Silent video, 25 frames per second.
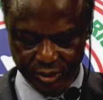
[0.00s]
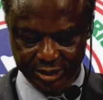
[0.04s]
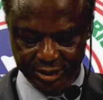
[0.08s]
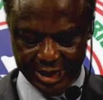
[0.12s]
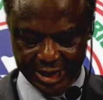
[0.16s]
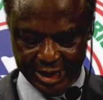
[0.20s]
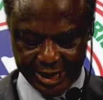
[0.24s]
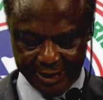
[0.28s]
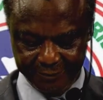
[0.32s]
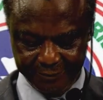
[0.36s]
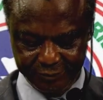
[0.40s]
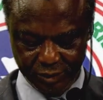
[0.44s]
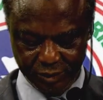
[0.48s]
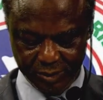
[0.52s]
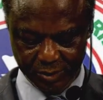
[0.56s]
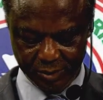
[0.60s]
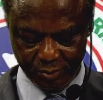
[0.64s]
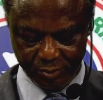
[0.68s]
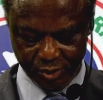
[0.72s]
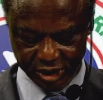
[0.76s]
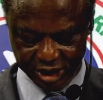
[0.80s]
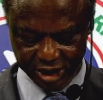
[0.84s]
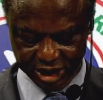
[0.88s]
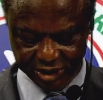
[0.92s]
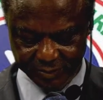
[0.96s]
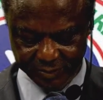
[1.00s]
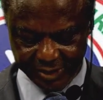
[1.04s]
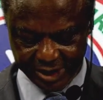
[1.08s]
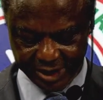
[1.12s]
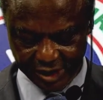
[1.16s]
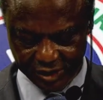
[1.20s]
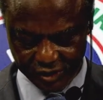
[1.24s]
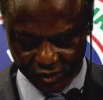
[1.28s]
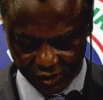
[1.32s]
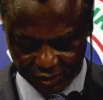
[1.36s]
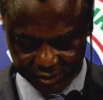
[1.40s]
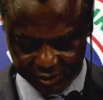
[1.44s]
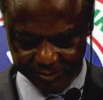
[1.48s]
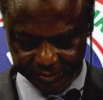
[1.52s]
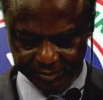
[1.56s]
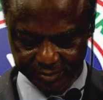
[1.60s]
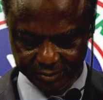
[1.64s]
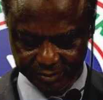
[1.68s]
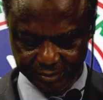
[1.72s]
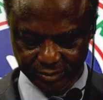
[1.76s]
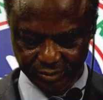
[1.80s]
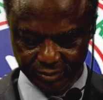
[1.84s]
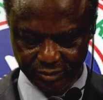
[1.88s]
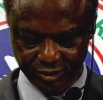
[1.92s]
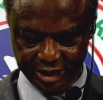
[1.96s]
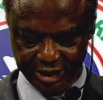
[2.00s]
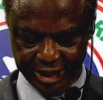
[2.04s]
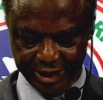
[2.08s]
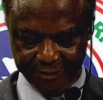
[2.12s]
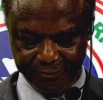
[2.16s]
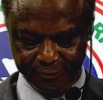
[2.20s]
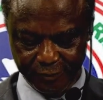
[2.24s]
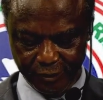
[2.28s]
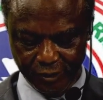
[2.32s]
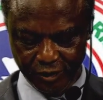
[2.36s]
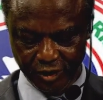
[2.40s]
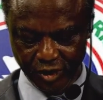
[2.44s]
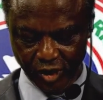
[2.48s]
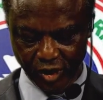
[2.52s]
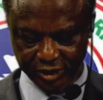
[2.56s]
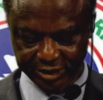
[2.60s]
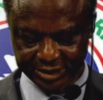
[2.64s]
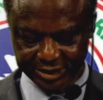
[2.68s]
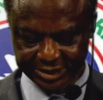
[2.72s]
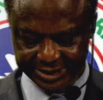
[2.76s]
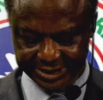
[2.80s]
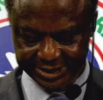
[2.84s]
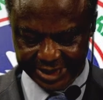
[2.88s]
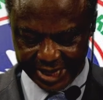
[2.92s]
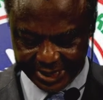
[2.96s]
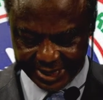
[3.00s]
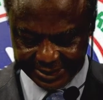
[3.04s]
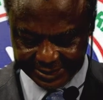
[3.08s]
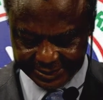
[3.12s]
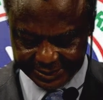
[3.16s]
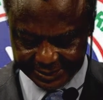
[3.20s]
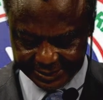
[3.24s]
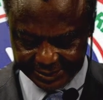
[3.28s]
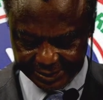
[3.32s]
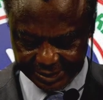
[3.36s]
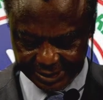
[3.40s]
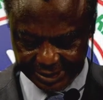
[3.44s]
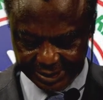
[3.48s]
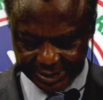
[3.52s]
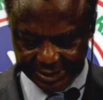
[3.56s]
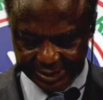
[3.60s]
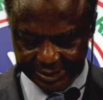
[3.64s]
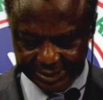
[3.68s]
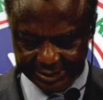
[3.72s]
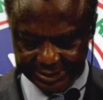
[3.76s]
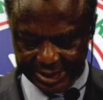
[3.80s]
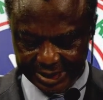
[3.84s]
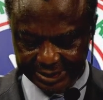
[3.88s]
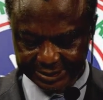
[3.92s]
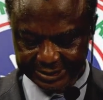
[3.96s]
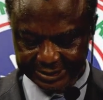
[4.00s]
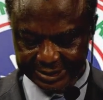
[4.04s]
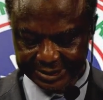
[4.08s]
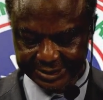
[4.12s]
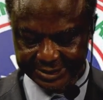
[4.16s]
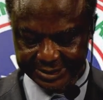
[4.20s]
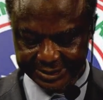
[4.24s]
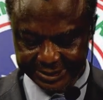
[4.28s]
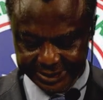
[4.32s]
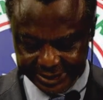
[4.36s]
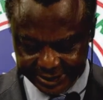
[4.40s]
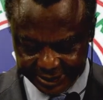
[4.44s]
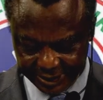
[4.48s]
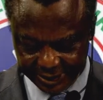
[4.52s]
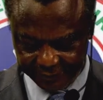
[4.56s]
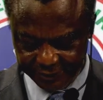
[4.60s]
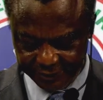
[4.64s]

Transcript: have to be punished by God. Therefore, God decides that the seed of the